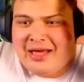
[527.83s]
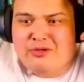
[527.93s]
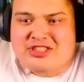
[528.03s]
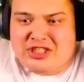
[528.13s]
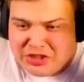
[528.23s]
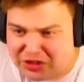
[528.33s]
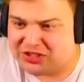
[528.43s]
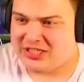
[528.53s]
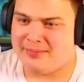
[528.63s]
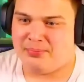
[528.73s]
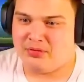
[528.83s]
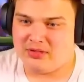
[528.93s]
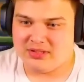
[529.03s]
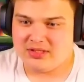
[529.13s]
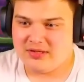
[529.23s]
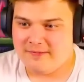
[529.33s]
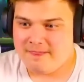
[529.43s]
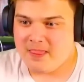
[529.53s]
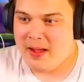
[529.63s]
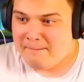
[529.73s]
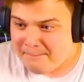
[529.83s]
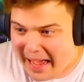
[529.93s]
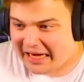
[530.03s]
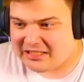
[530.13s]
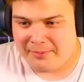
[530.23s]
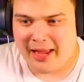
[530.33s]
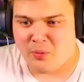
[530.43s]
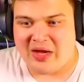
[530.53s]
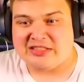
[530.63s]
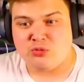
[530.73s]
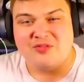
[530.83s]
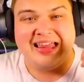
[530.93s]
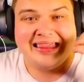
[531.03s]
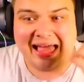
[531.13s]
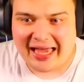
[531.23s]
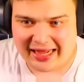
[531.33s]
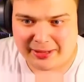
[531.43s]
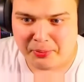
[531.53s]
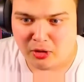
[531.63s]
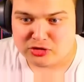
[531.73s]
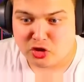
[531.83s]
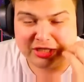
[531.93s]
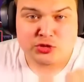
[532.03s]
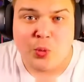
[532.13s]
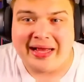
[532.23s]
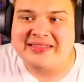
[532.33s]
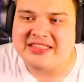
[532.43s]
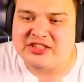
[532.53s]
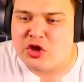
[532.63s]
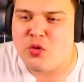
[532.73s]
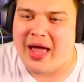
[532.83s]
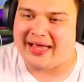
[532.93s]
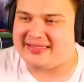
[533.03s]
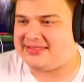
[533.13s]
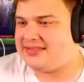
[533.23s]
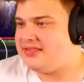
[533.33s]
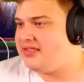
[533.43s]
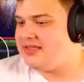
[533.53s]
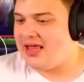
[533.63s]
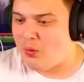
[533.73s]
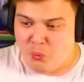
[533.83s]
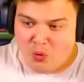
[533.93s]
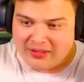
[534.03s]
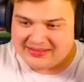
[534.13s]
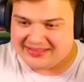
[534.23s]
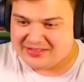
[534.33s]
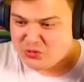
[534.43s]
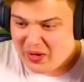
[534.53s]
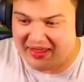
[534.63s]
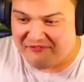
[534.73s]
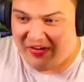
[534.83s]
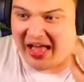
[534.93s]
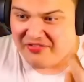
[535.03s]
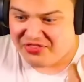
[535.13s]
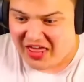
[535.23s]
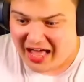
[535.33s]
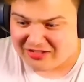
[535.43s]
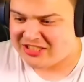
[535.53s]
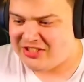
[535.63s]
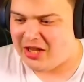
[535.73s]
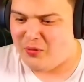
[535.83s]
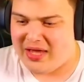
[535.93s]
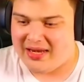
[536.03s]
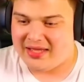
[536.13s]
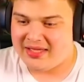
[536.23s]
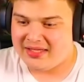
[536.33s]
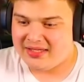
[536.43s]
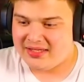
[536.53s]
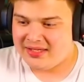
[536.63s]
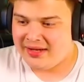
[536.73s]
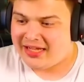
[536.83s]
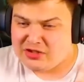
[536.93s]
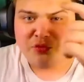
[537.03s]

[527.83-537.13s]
was the good symbol. Max megways with a lightning bolt on a 22x. Like, what? $25,000 win. That's over